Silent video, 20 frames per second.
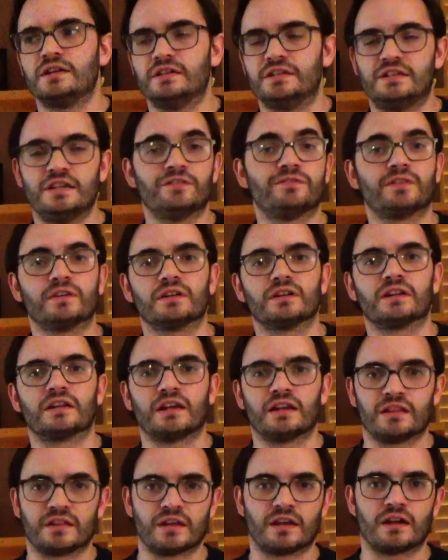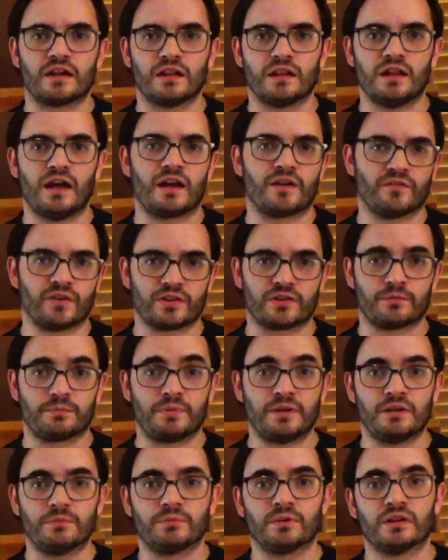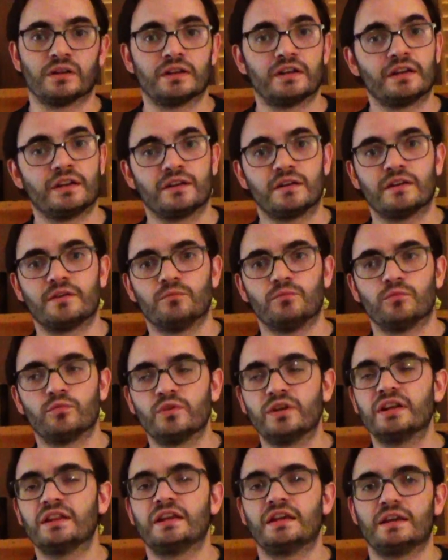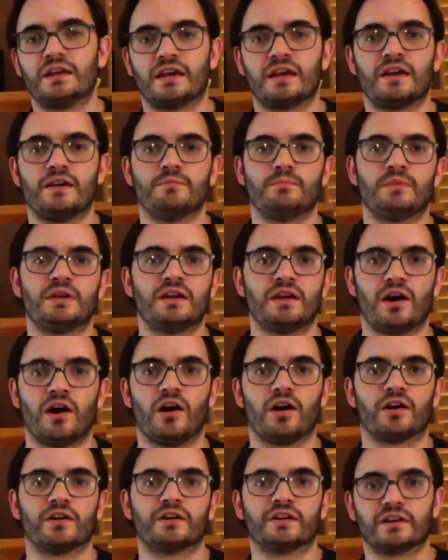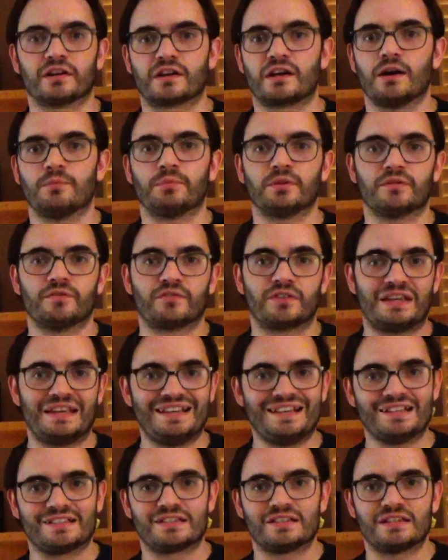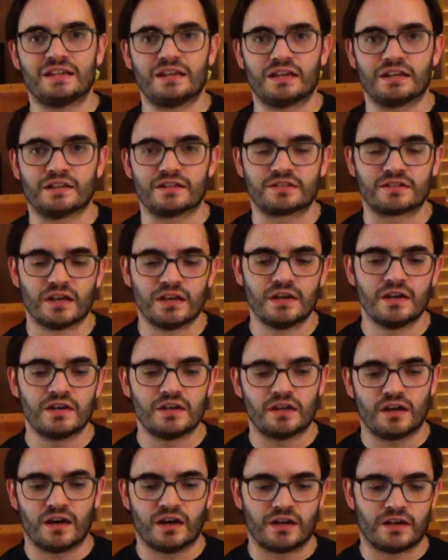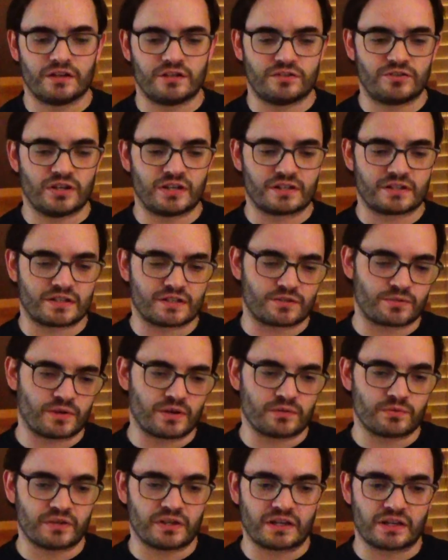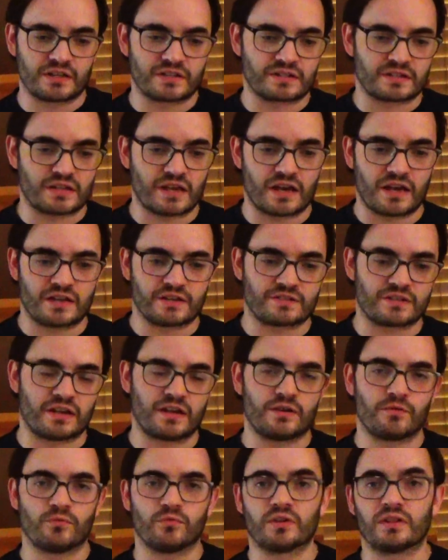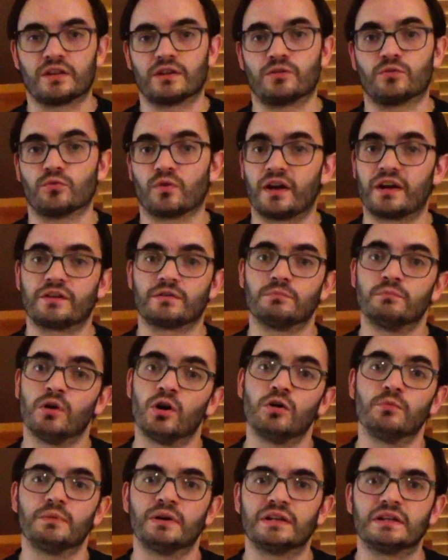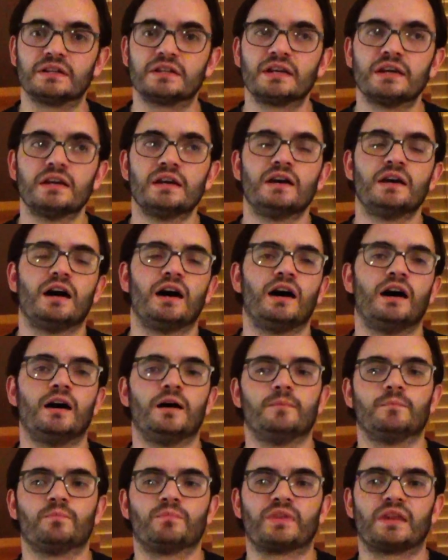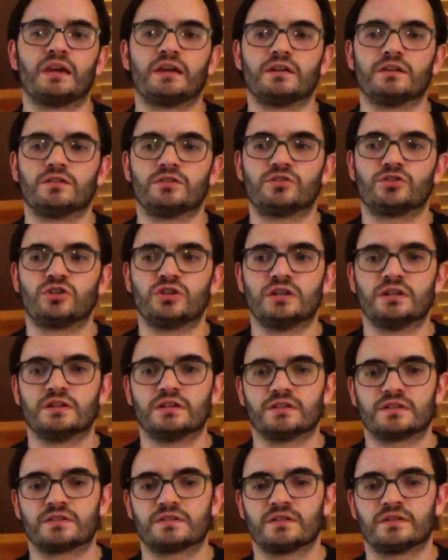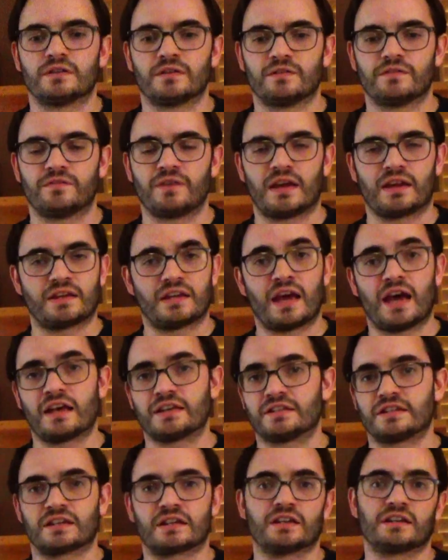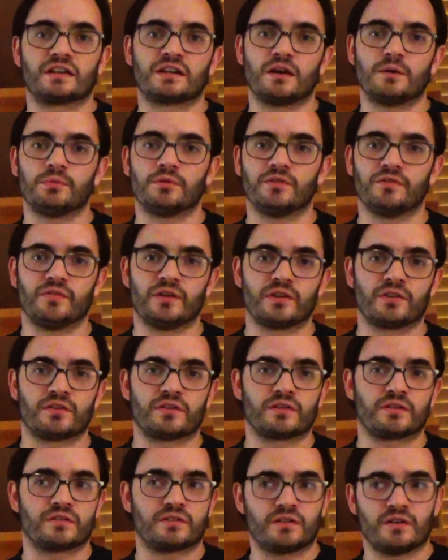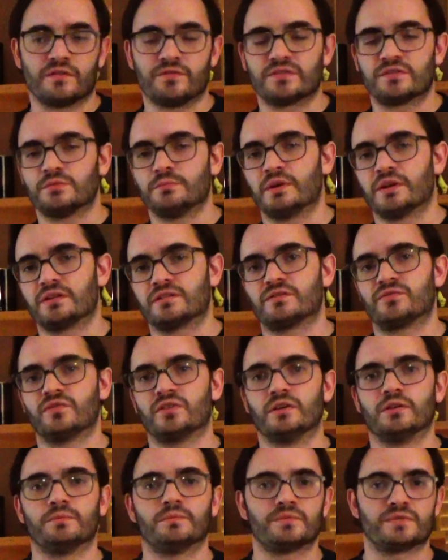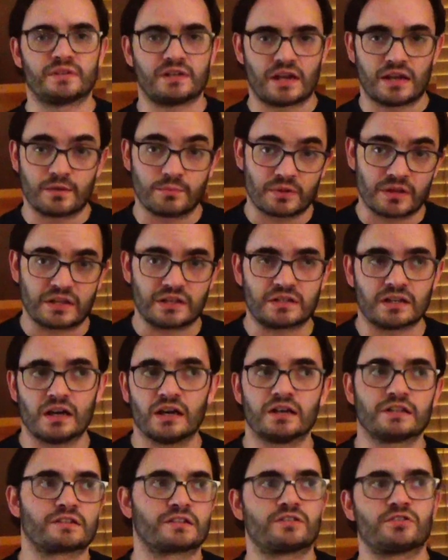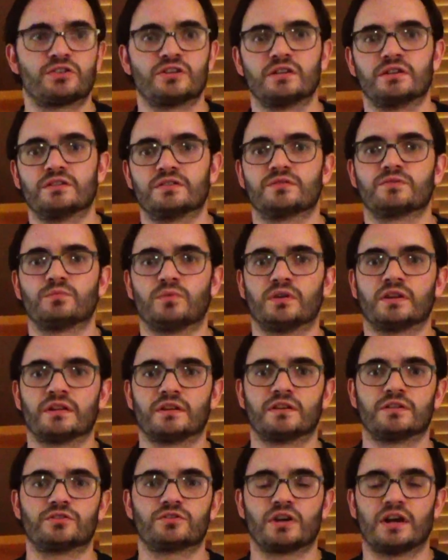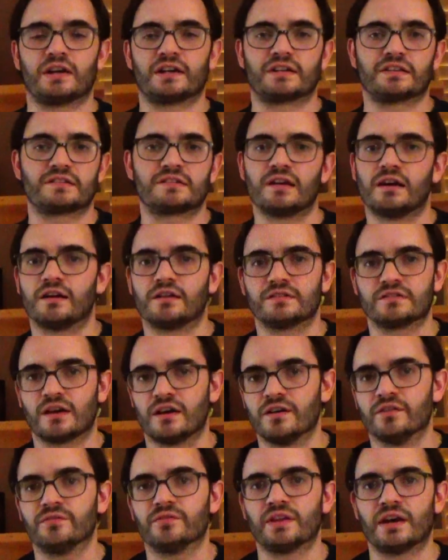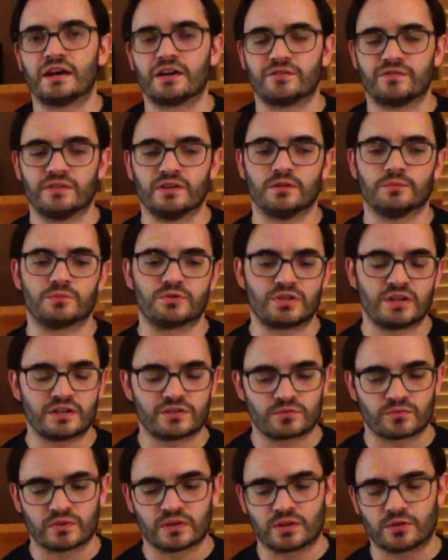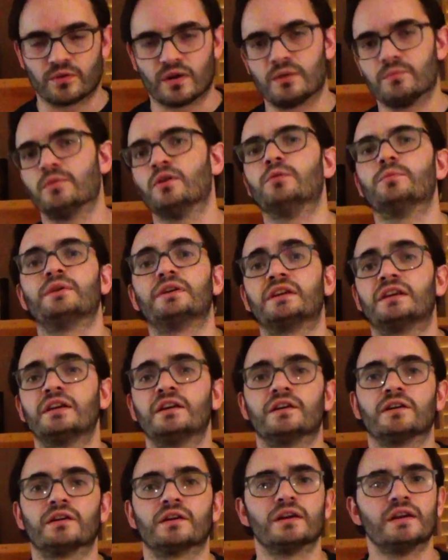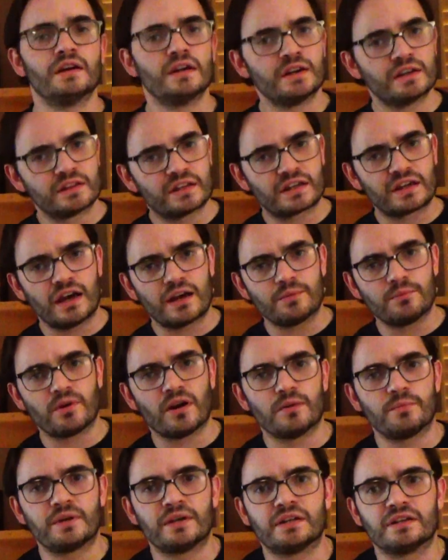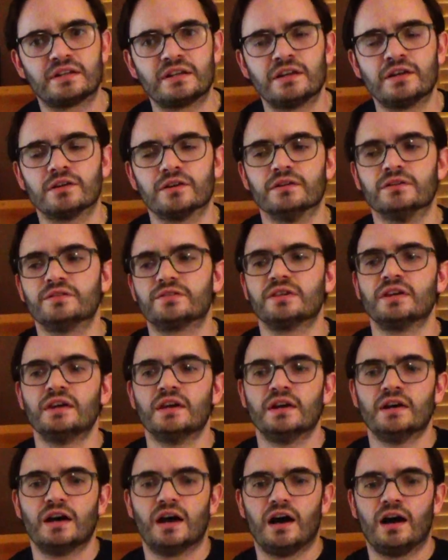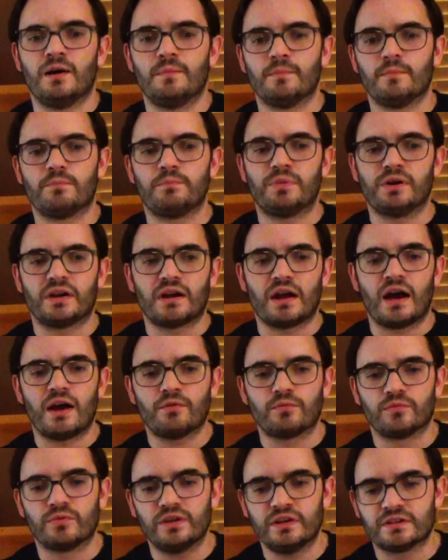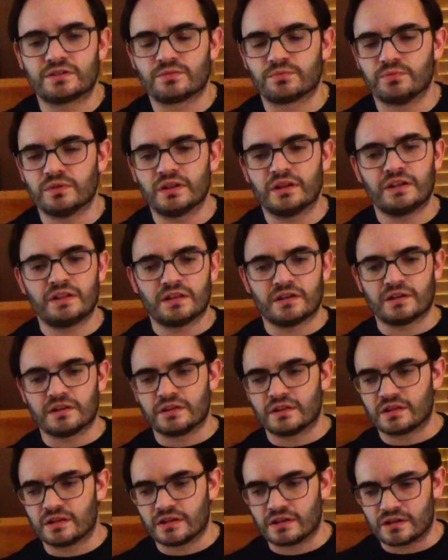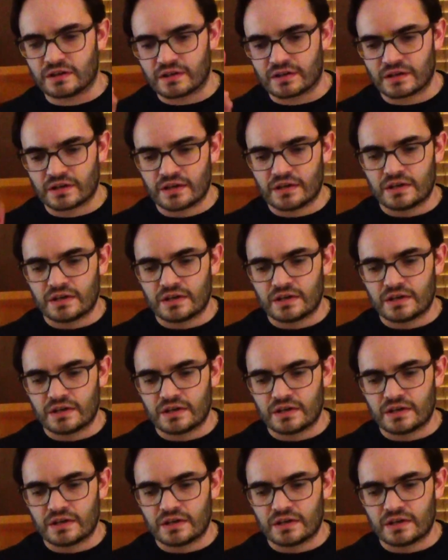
differently than a lot of other people, and it really hit me hard in a couple of key scenes. Genesis Rodriguez has a really great moment, and she is fantastic in a couple of other of Smith's films, namely Tusk. She is one of the shining stars of that film. She has a really great moment here that kind of brought me to tears. But it's really the